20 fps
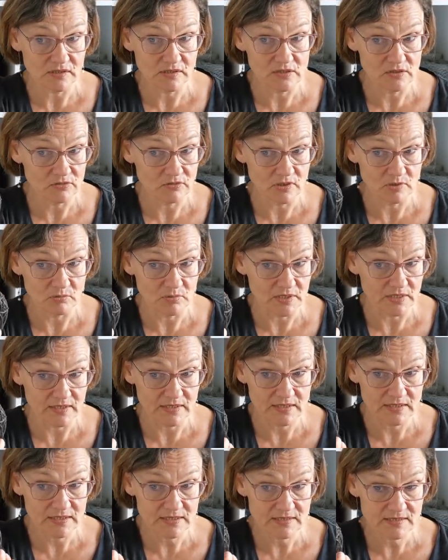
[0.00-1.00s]
I don't know what
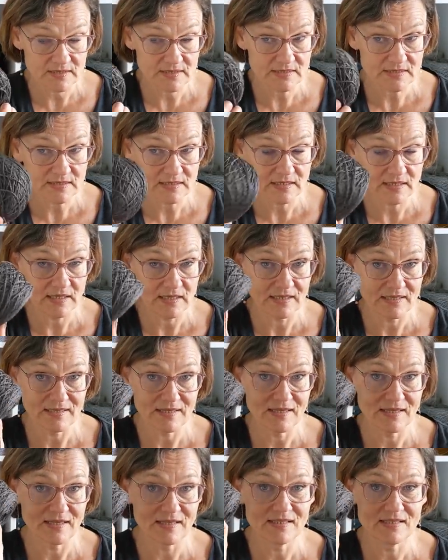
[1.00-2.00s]
it is. It
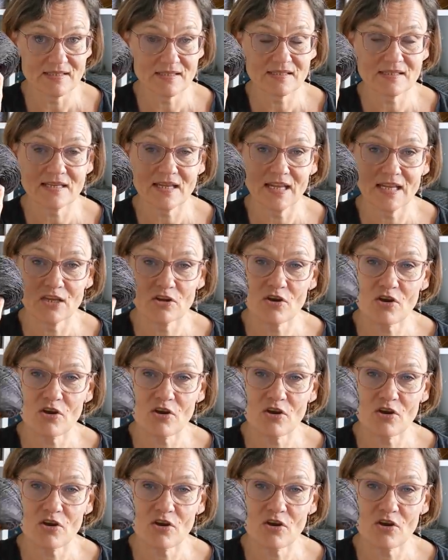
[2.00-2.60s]
is a